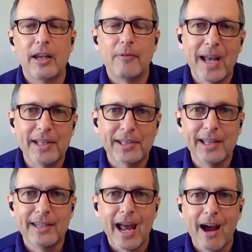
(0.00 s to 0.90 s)
And by
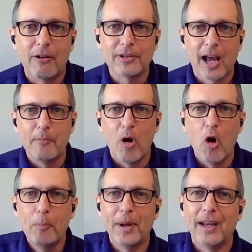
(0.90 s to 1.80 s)
send out, I'm
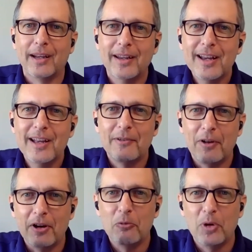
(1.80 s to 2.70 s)
hoping
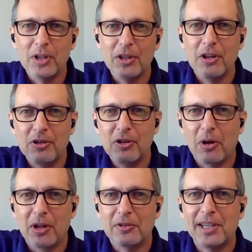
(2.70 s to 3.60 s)
what you
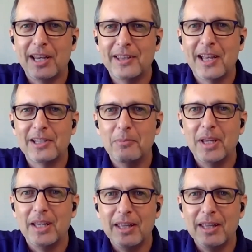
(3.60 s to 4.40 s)
understand that to be,